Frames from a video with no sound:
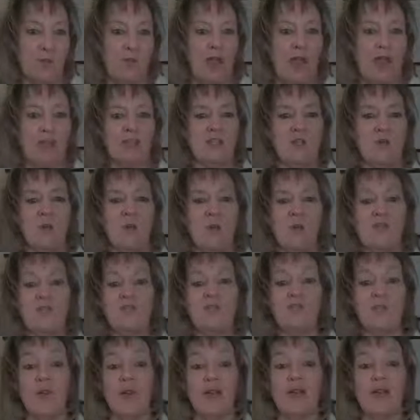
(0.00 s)
Okay, so
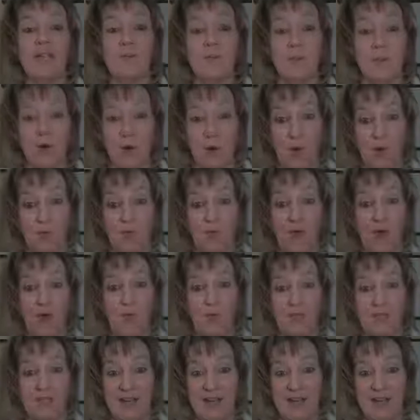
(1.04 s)
we've tried both. I
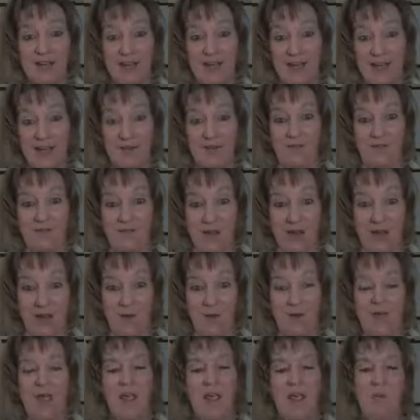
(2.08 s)
will tell you that
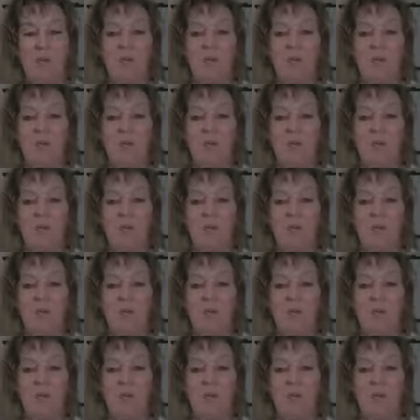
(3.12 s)
now.